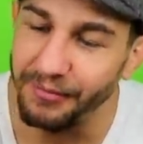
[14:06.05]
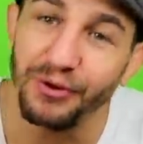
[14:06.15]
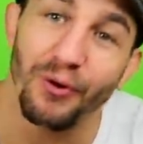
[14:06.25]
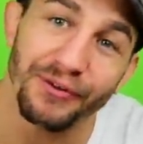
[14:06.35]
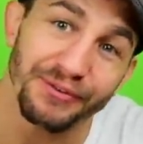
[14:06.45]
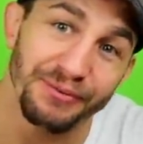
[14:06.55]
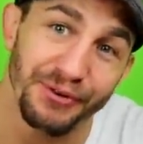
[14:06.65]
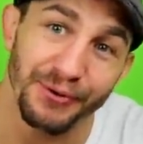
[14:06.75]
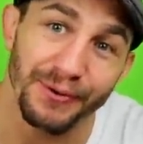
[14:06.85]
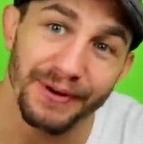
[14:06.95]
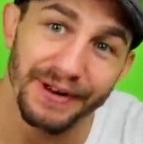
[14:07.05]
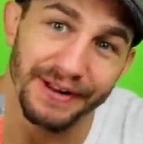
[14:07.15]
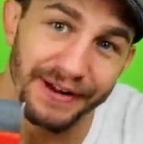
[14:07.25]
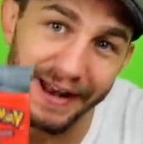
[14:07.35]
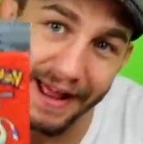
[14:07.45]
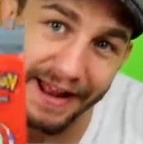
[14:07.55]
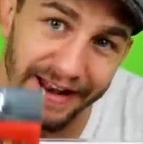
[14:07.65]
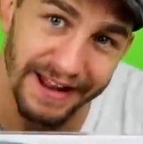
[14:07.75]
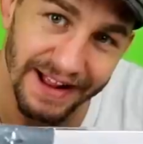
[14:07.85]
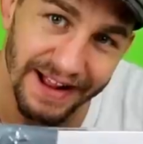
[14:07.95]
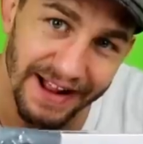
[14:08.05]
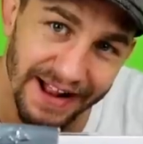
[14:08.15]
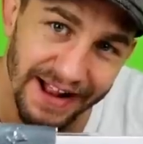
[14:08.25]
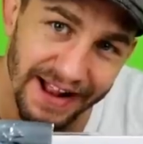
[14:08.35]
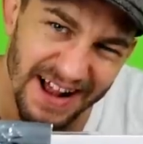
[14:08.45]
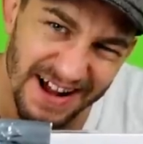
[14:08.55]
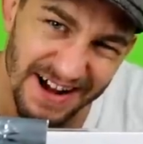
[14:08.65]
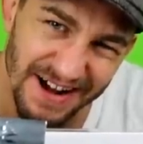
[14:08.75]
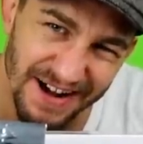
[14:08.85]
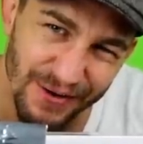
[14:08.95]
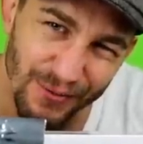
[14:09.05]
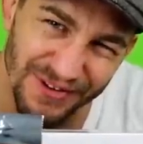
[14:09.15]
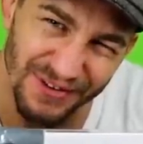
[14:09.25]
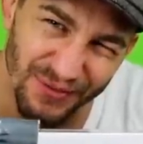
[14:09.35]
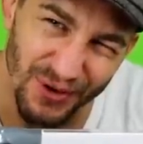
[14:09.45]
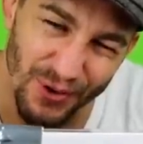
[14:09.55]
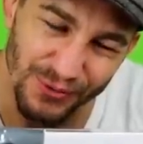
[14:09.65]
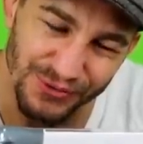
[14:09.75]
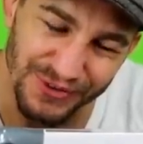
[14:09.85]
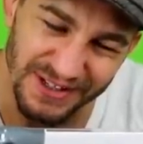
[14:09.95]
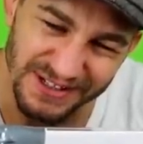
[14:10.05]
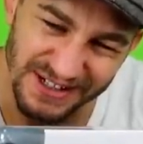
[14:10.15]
You're awesome too. Look at that. Ah, Wizard of Coast.